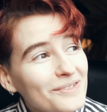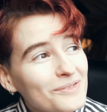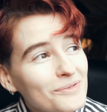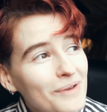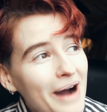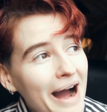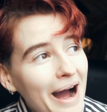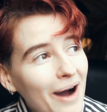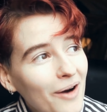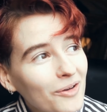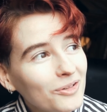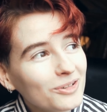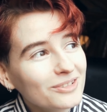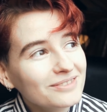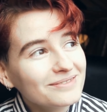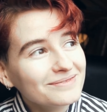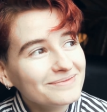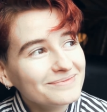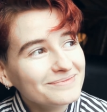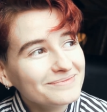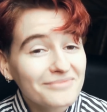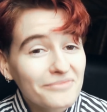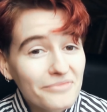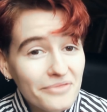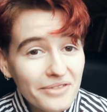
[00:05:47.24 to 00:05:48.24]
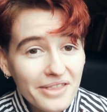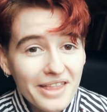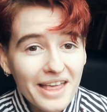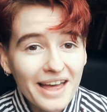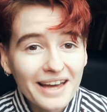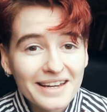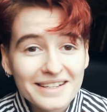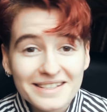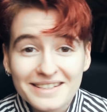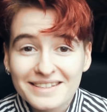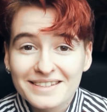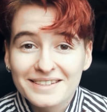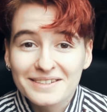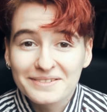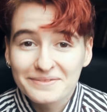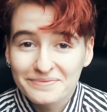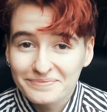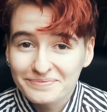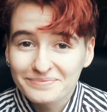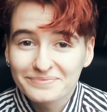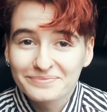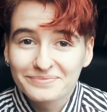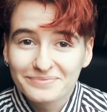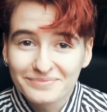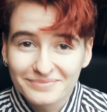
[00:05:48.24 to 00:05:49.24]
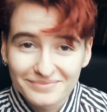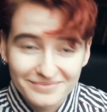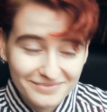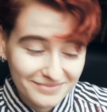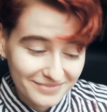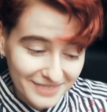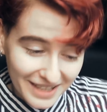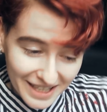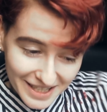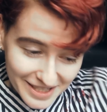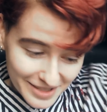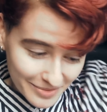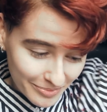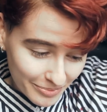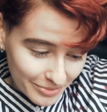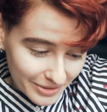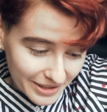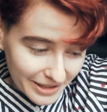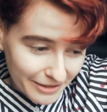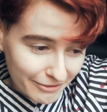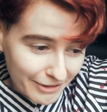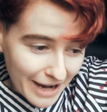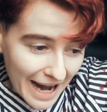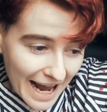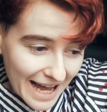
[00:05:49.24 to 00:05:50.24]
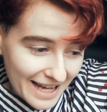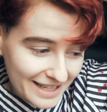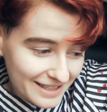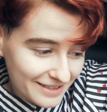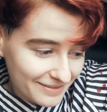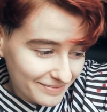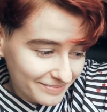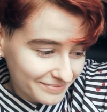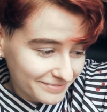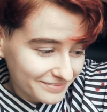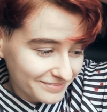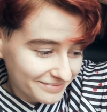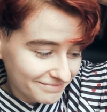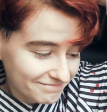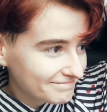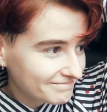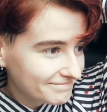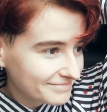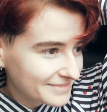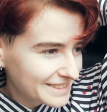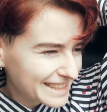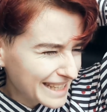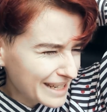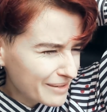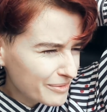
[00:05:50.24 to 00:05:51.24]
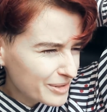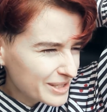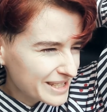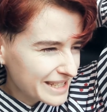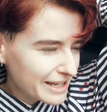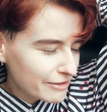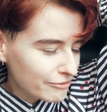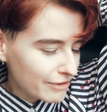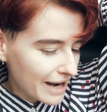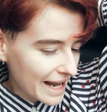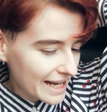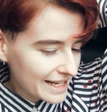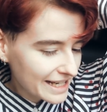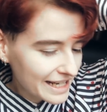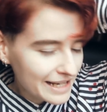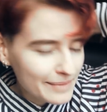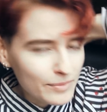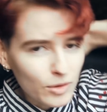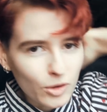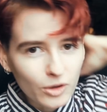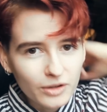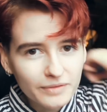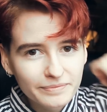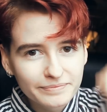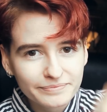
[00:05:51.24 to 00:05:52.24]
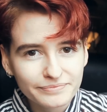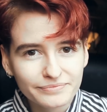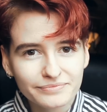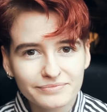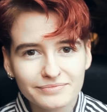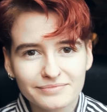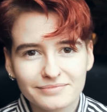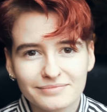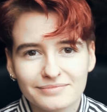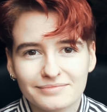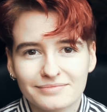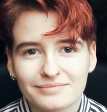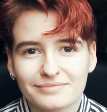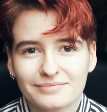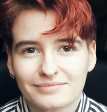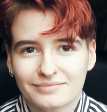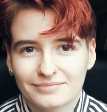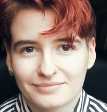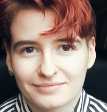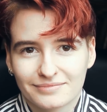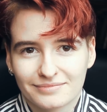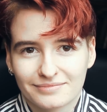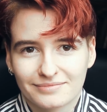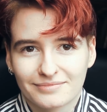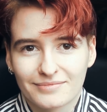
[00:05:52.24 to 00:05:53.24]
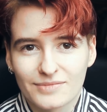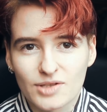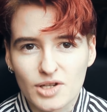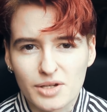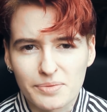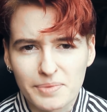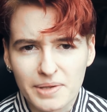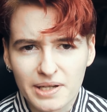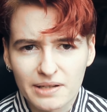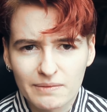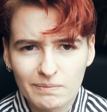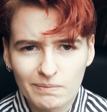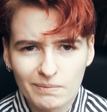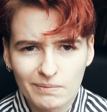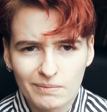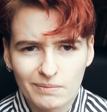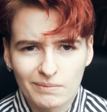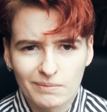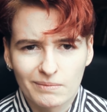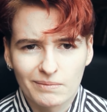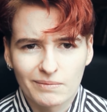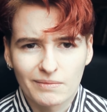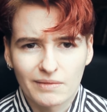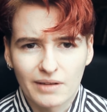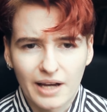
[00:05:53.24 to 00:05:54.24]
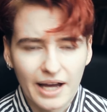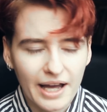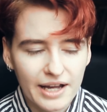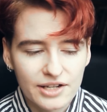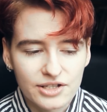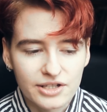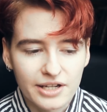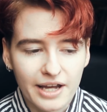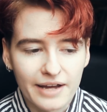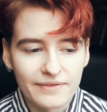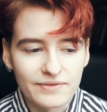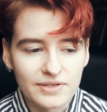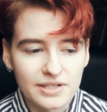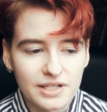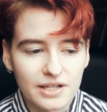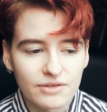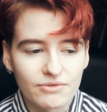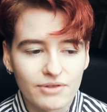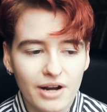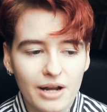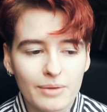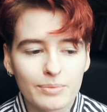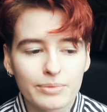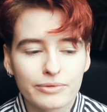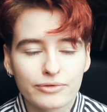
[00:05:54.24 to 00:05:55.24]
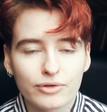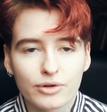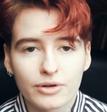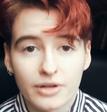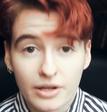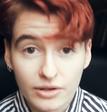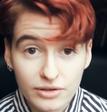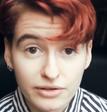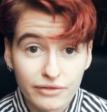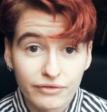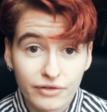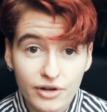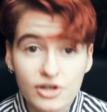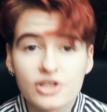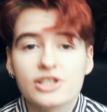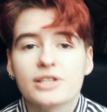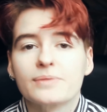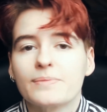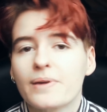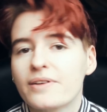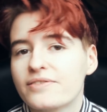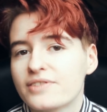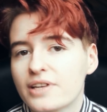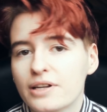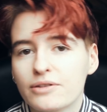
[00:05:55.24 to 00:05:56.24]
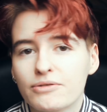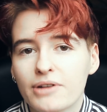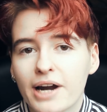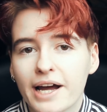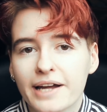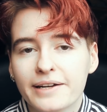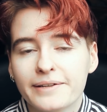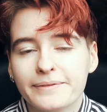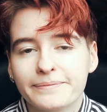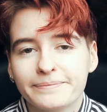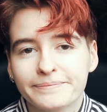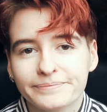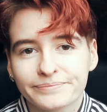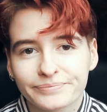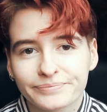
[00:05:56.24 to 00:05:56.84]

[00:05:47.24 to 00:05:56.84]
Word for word: Wow. That is that is pretty rad. Does anyone say rad anymore? Just me. I actually haven't said rad before, that's the first time I've said rad.